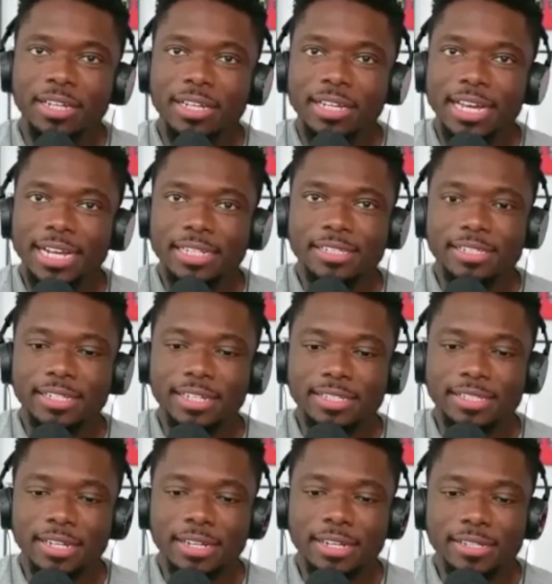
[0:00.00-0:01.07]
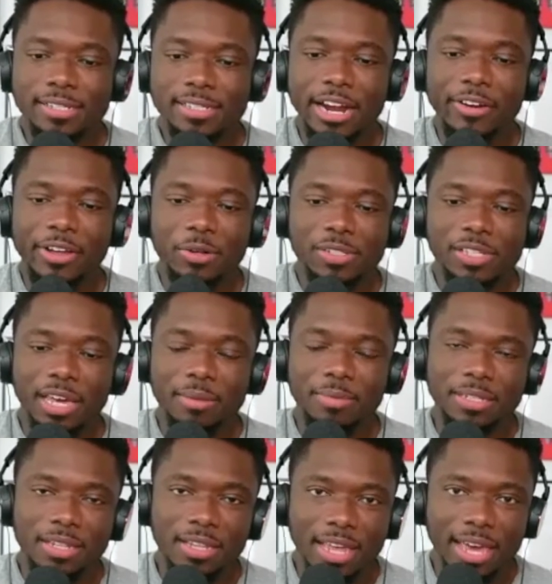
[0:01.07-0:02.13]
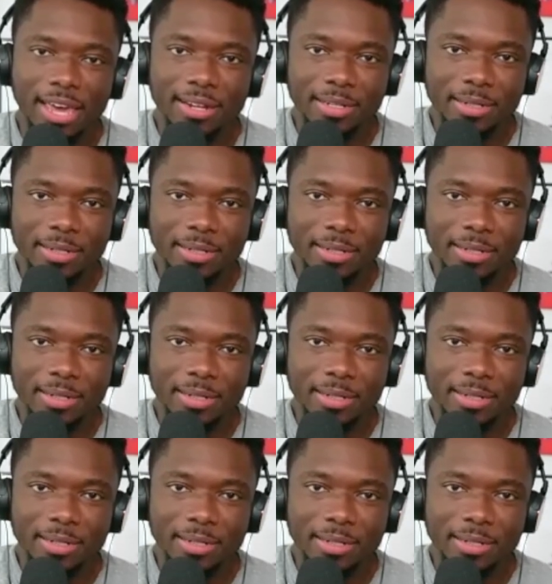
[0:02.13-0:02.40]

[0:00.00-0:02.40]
It's it's uh, stereotyped that